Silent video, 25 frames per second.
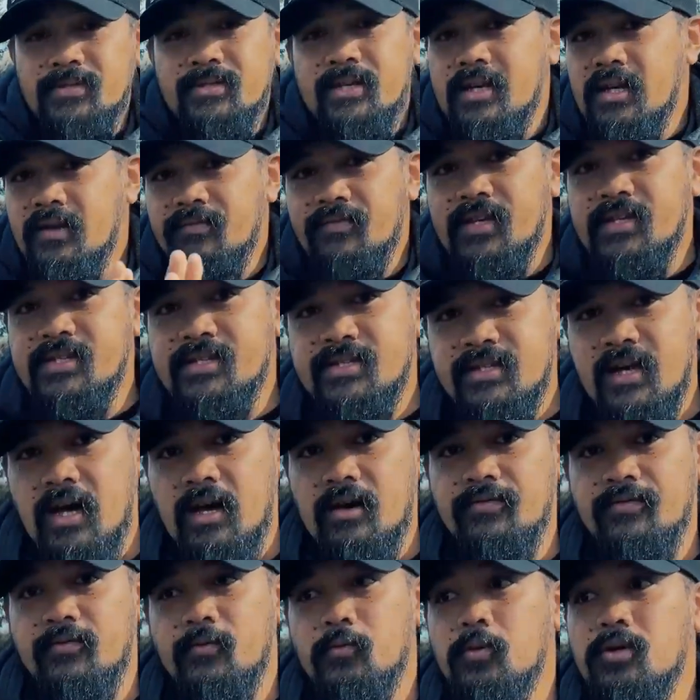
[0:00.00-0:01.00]
none of this
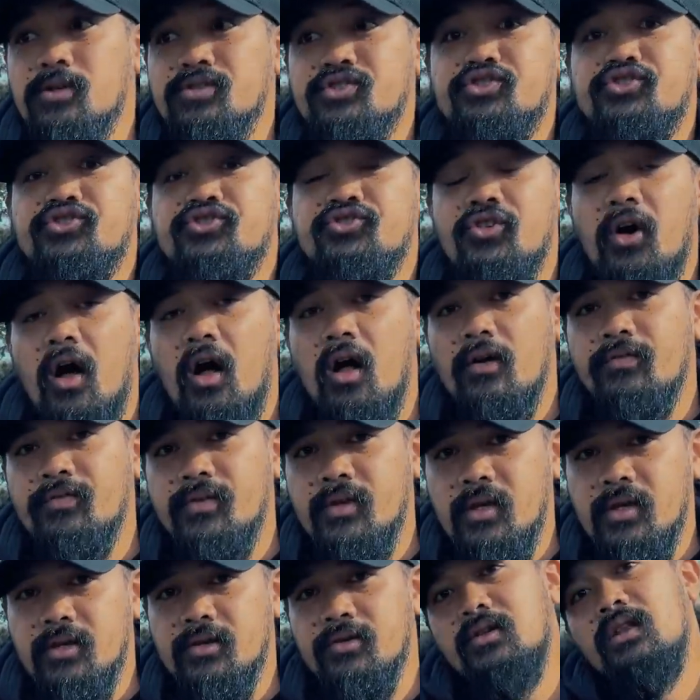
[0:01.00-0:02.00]
stuff will solve
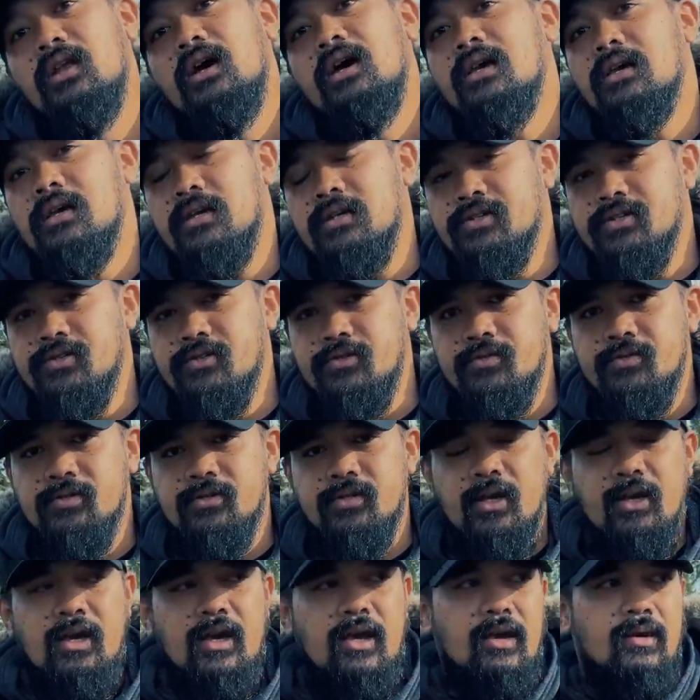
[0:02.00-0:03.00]
the underlying issues,
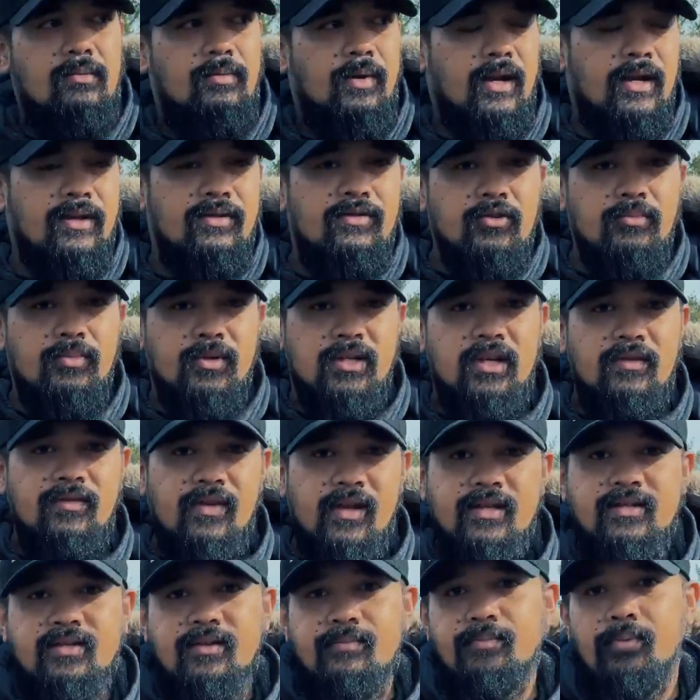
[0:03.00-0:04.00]
but I do believe
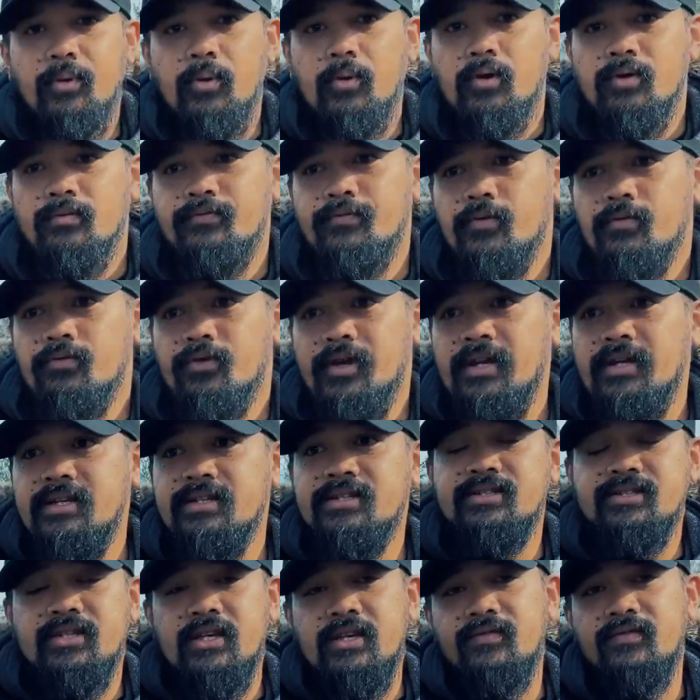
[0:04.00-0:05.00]
that it's important for
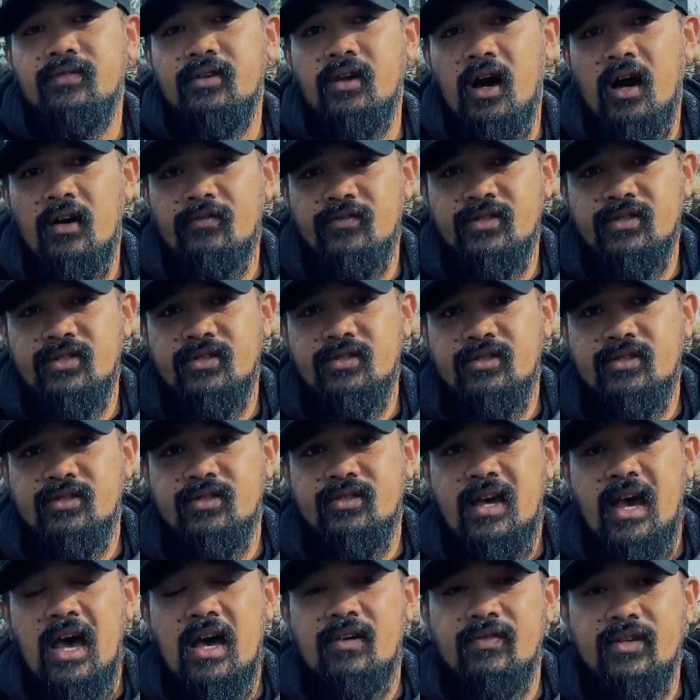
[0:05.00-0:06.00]
range safety officers
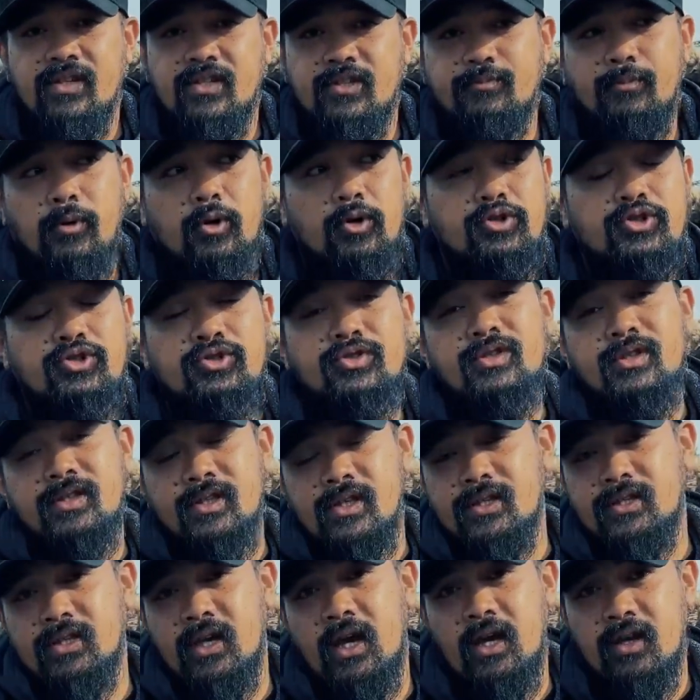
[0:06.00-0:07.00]
to have exposure to
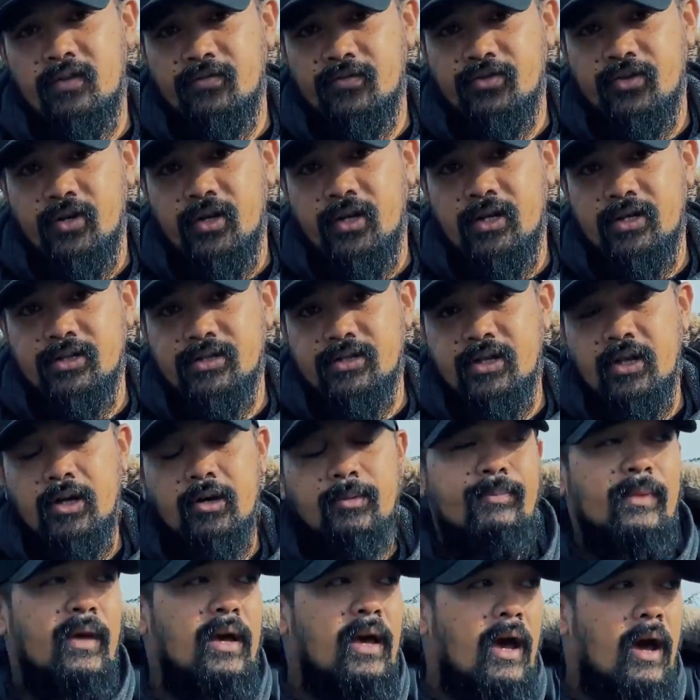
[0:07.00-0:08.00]
this kind of training. So,
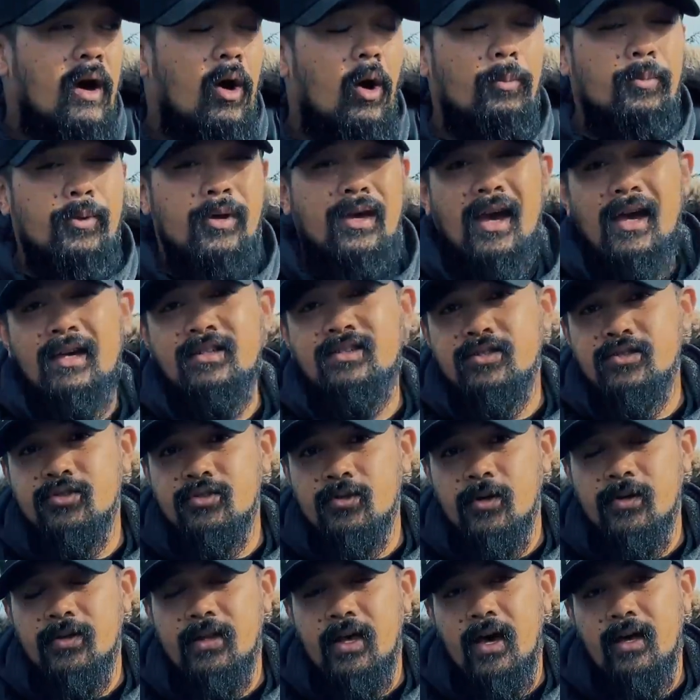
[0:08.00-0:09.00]
hope you guys
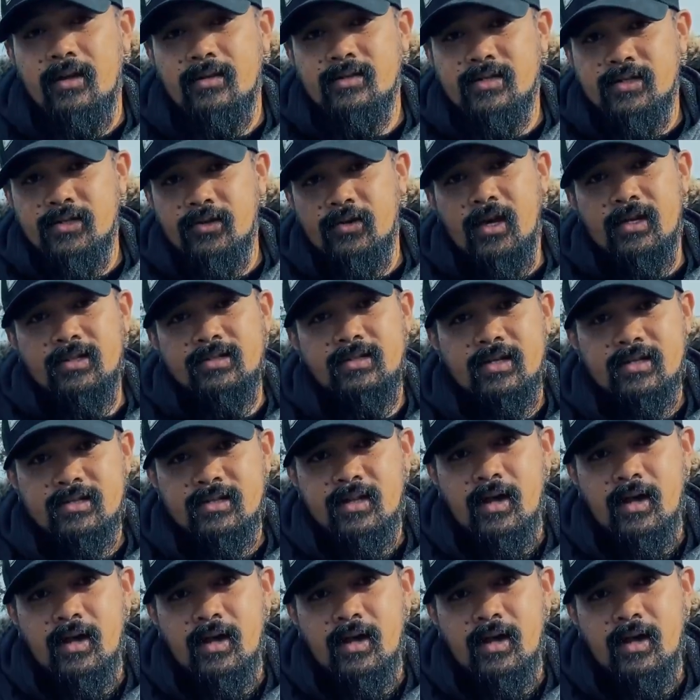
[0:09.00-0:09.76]
enjoyed that. I'll see you guys next